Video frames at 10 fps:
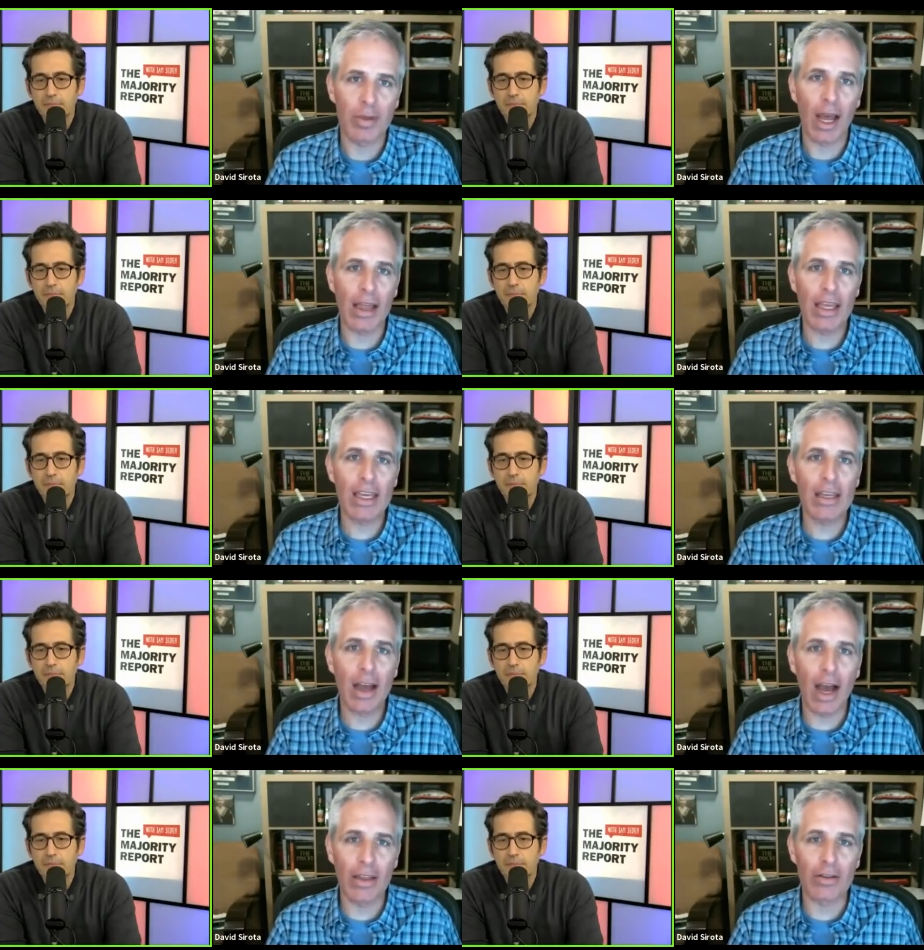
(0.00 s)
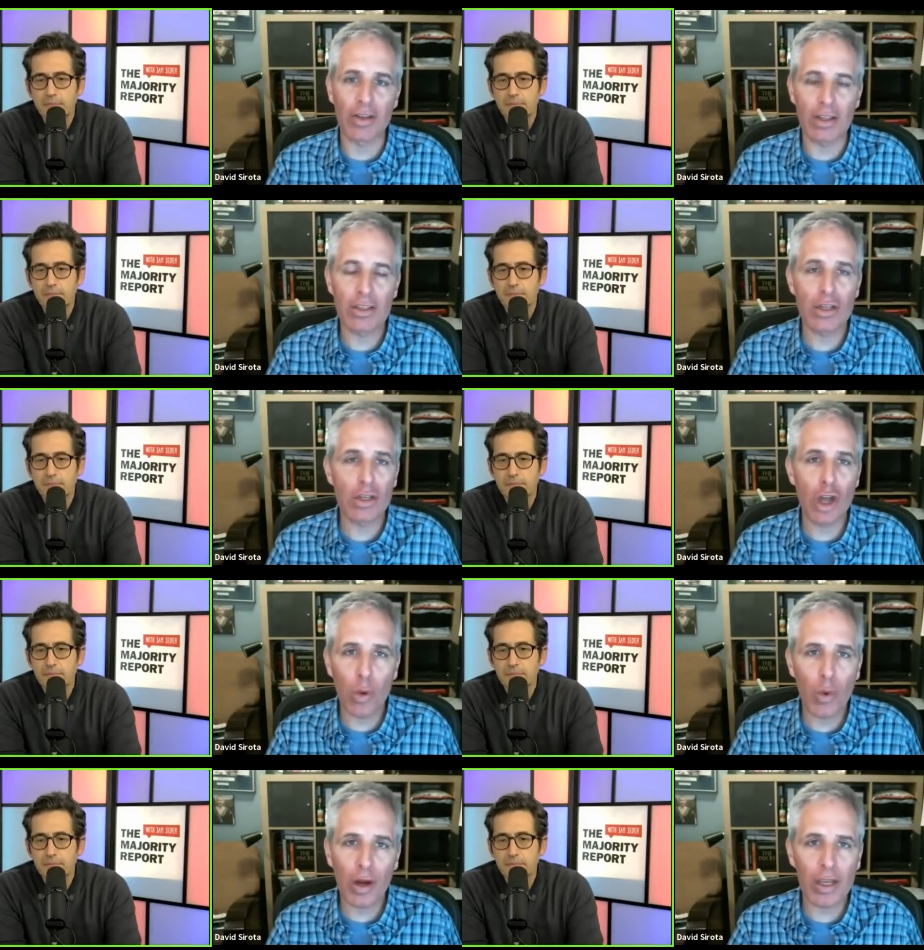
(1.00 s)
Speaker 1: it, but I think he either doesn't know
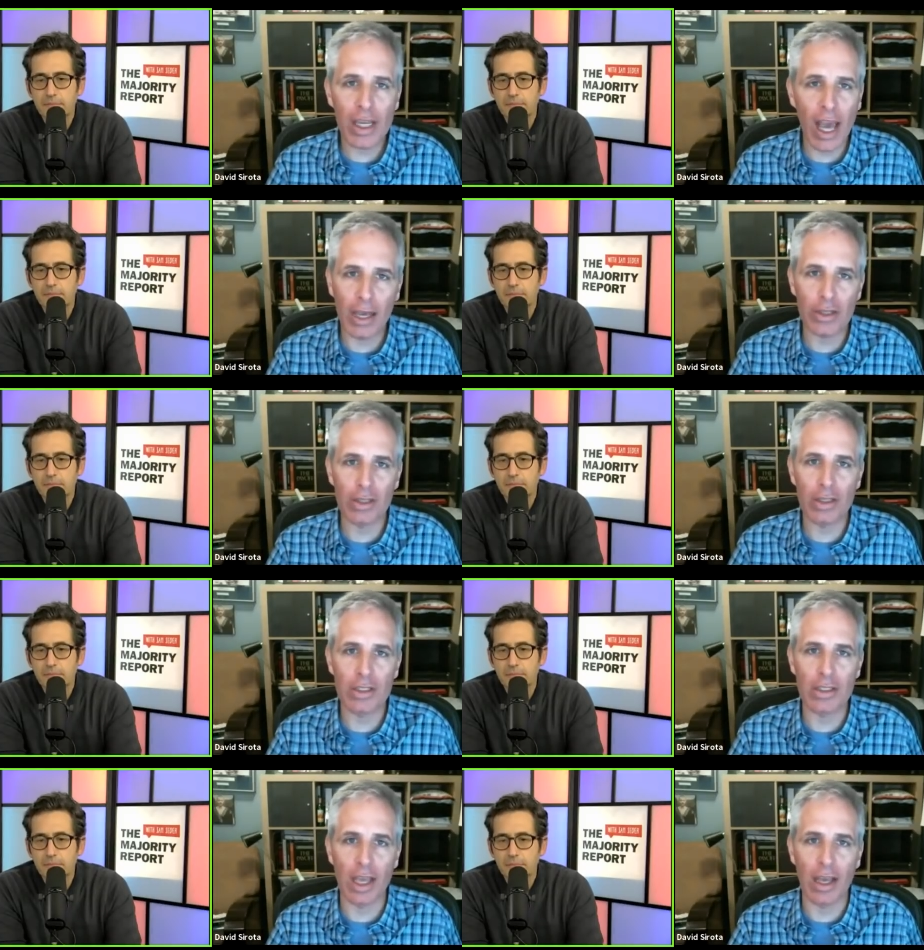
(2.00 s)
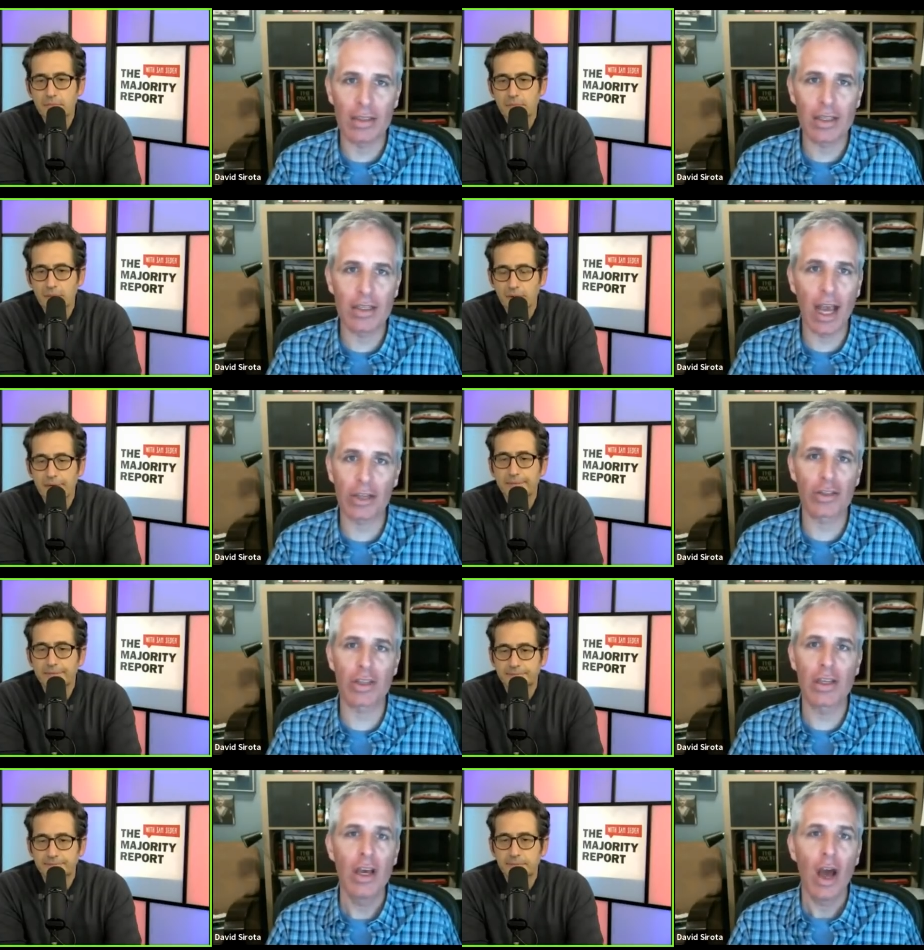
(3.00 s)
where he actually stands. He's
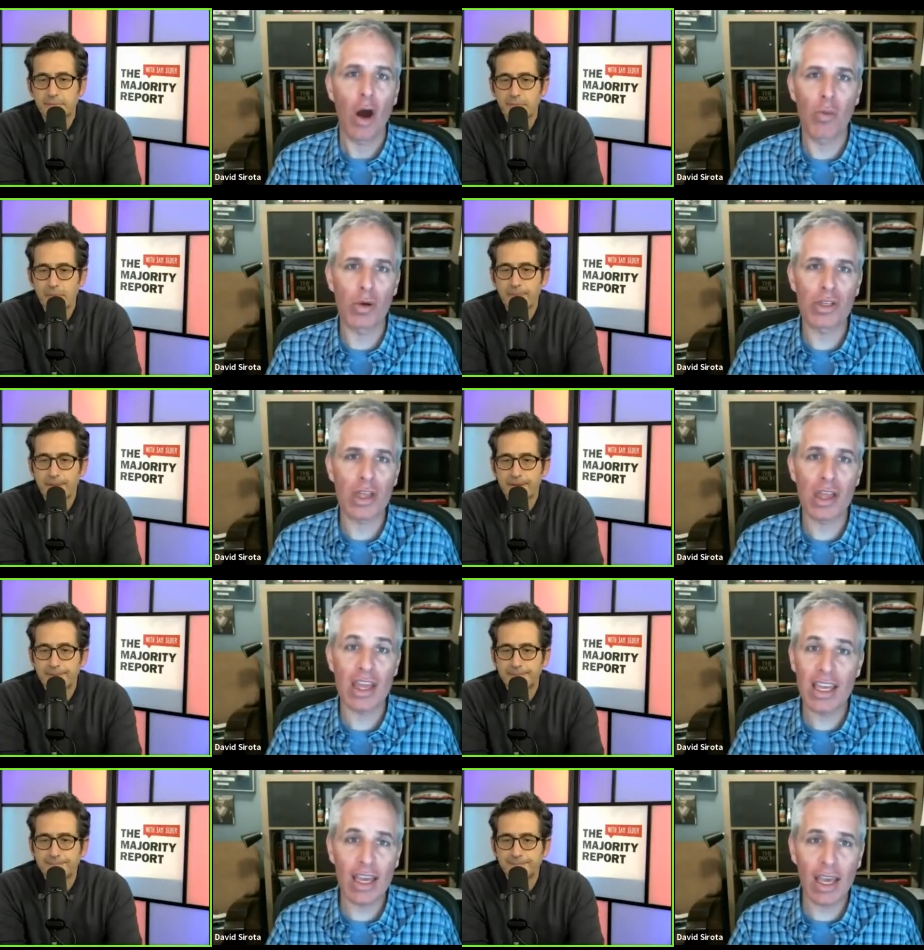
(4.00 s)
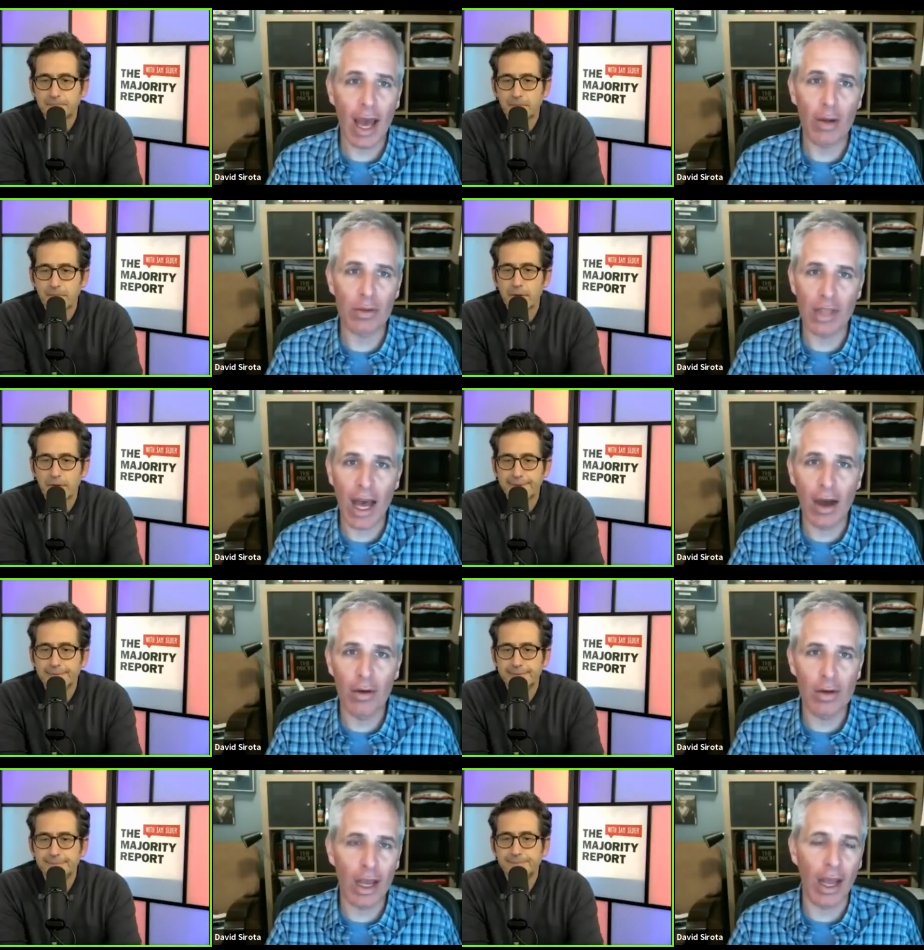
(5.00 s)
actually almost thinking out
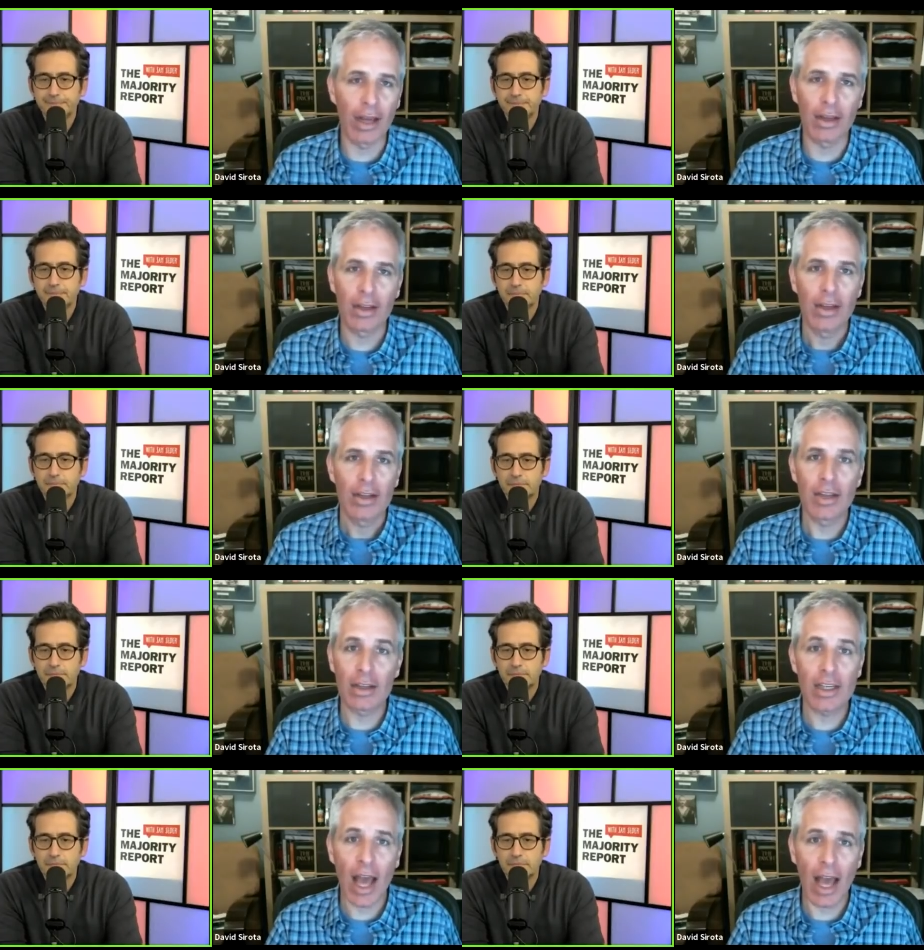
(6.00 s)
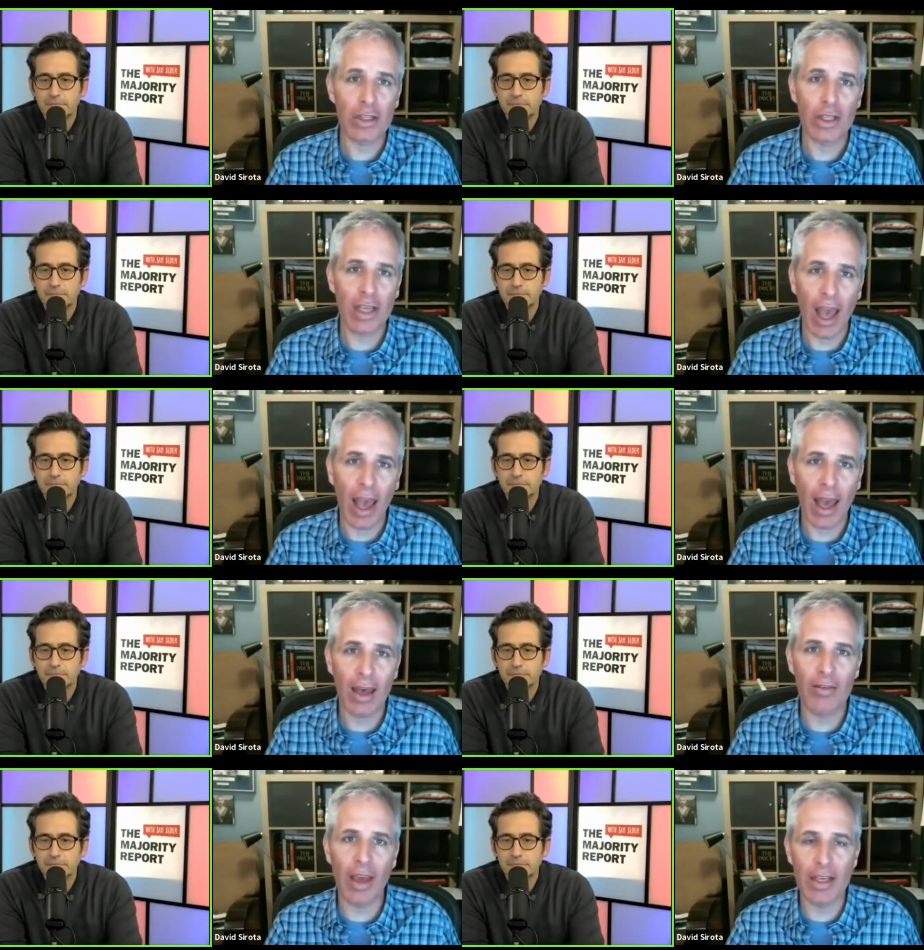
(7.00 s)
loud and doesn't actually
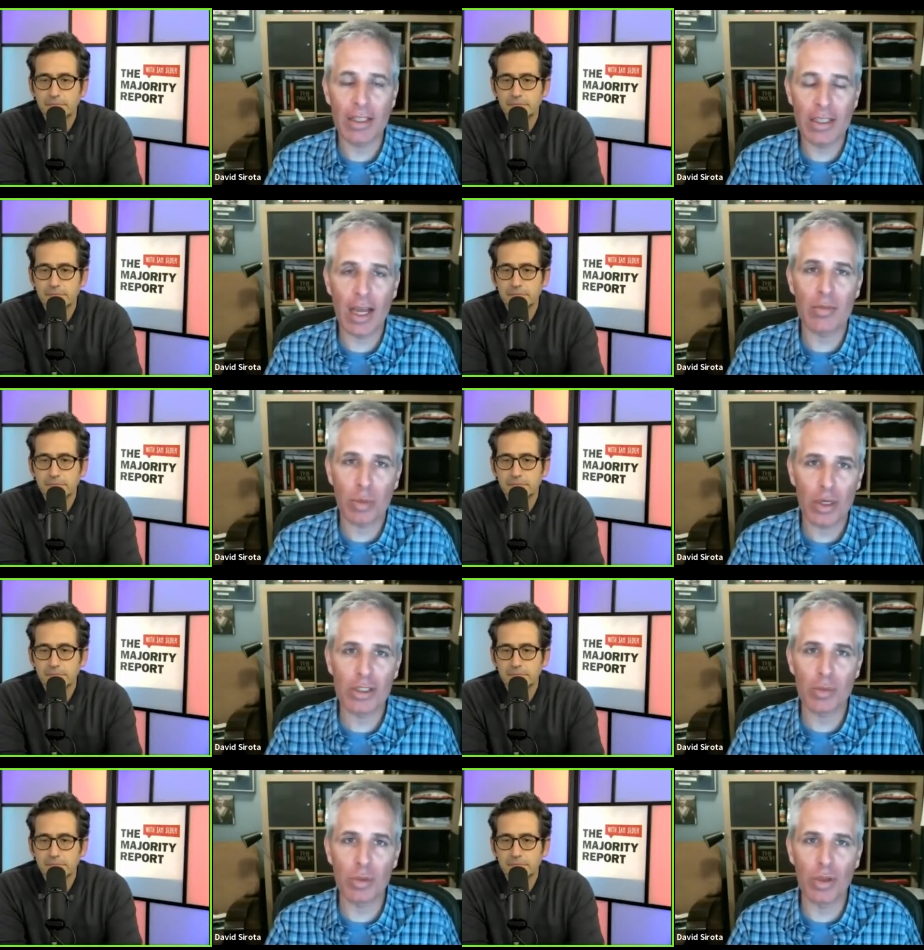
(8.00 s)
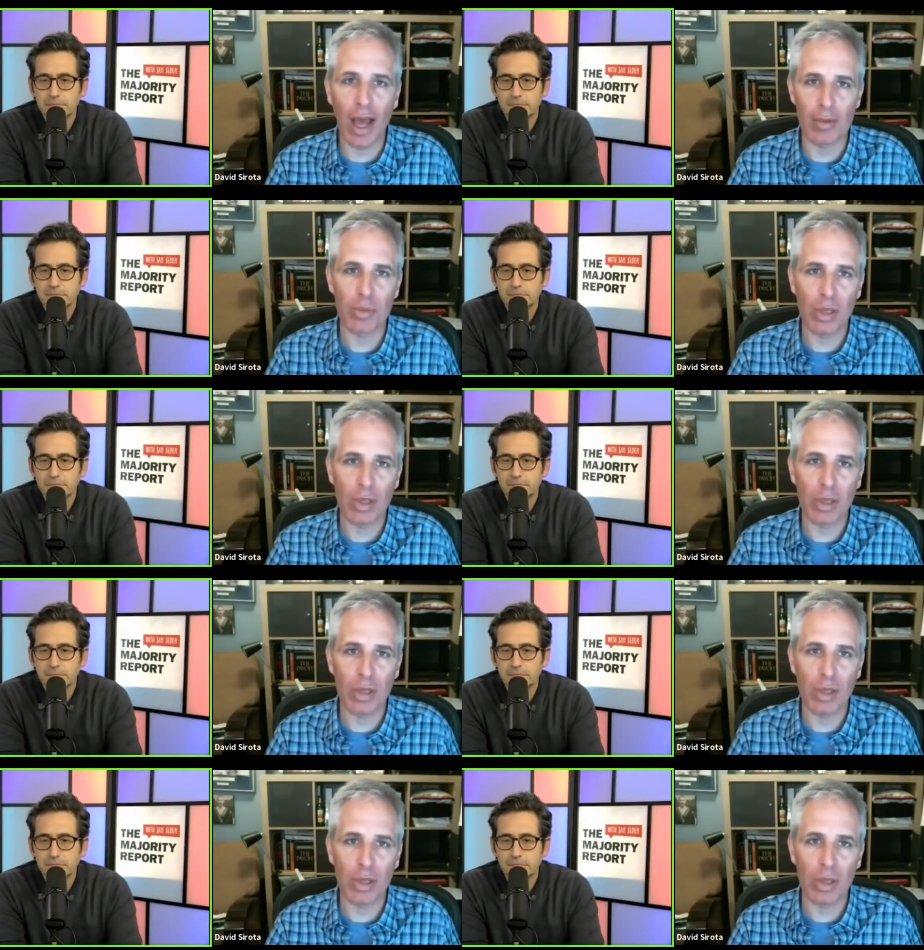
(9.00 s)
have a set principle at